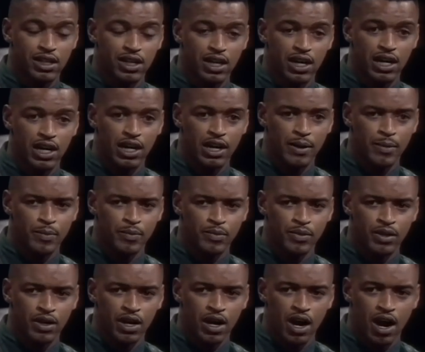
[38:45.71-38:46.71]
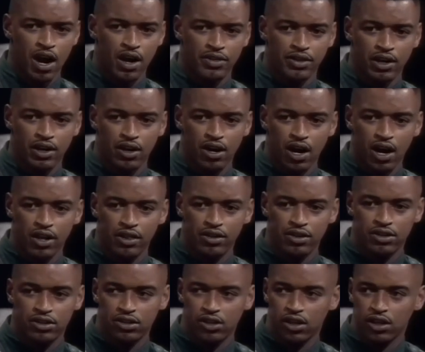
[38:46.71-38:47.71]
are there other
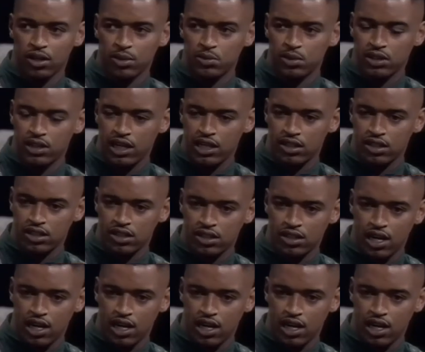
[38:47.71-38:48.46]
circumstances